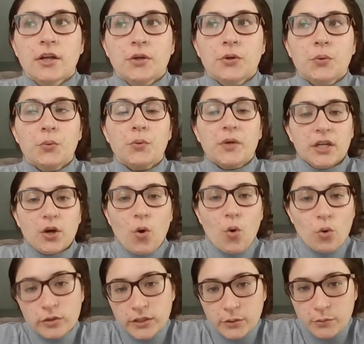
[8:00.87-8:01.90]
We
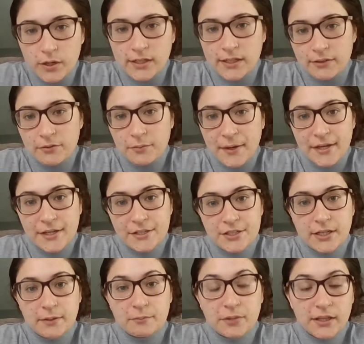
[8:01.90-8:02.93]
only want to give a
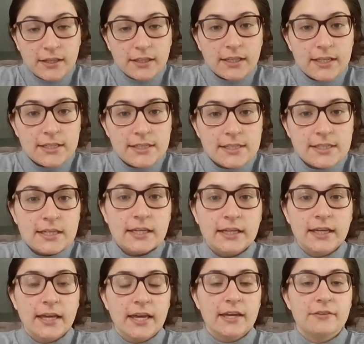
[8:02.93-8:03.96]
patient platelets
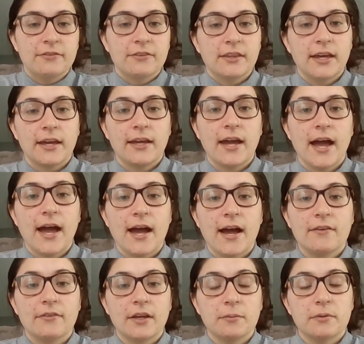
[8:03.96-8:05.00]
if they
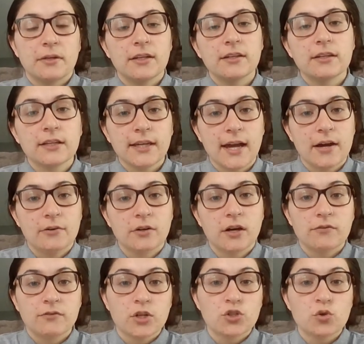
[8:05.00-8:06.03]
have a platelet count
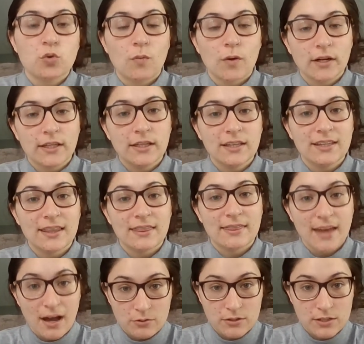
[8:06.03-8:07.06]
of
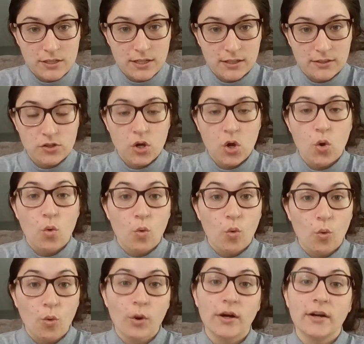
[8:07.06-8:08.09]
20,000
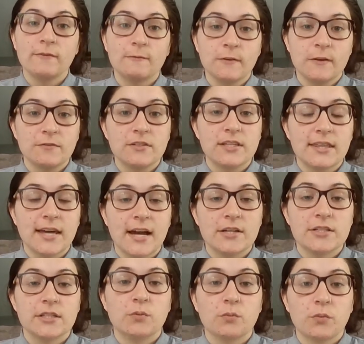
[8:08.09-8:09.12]
or
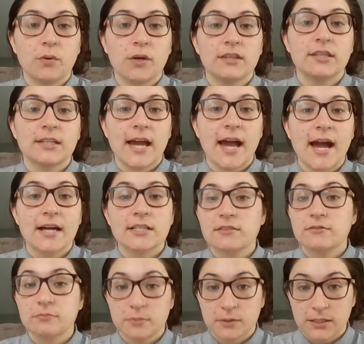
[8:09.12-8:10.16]
50,000 with an
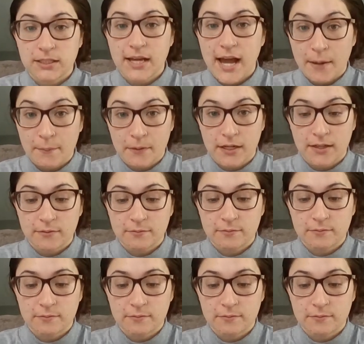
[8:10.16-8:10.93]
active bleed happening.